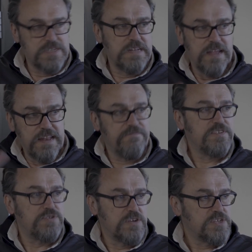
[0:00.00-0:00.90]
and
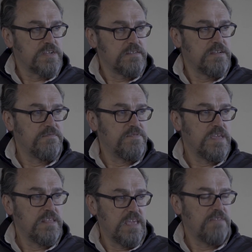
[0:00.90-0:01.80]
infrastructure of the
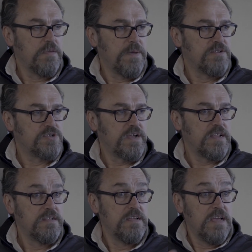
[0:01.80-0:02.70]
EV
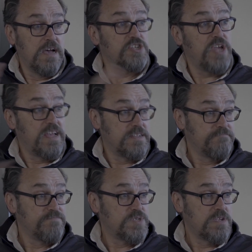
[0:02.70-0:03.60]
powertrain are shared.
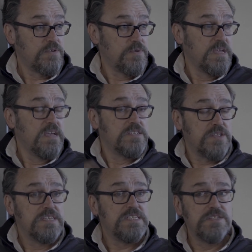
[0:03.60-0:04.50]
So
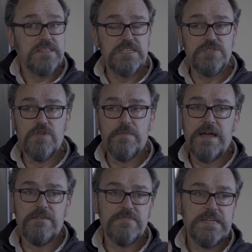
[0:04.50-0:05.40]
this is all
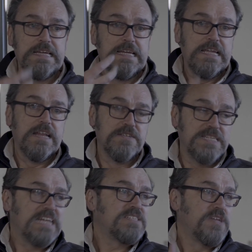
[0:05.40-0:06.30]
about
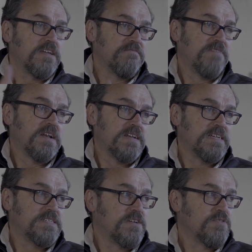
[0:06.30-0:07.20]
testing and
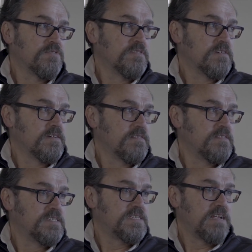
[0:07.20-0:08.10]
validating on
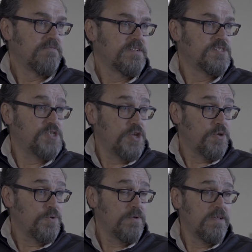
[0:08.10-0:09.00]
the Series
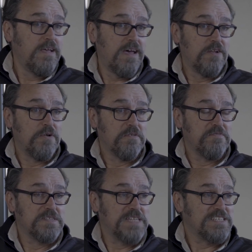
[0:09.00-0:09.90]
2, and a lot of
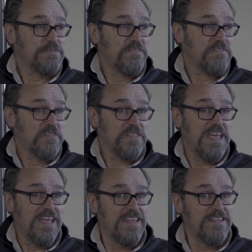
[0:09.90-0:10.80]
the testing we've done
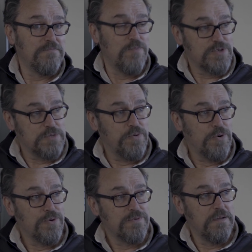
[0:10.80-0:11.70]
there will
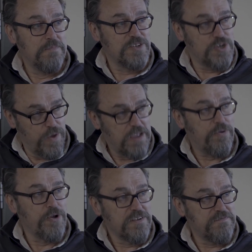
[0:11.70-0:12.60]
support a much quicker
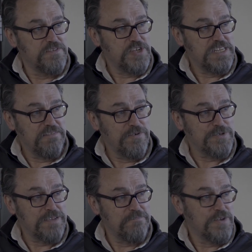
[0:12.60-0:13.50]
product for
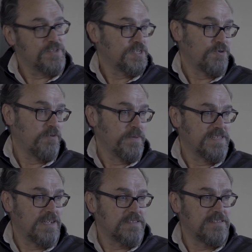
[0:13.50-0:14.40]
GT40 because it's already been
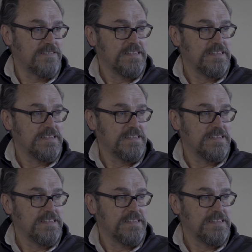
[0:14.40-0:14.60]
tested.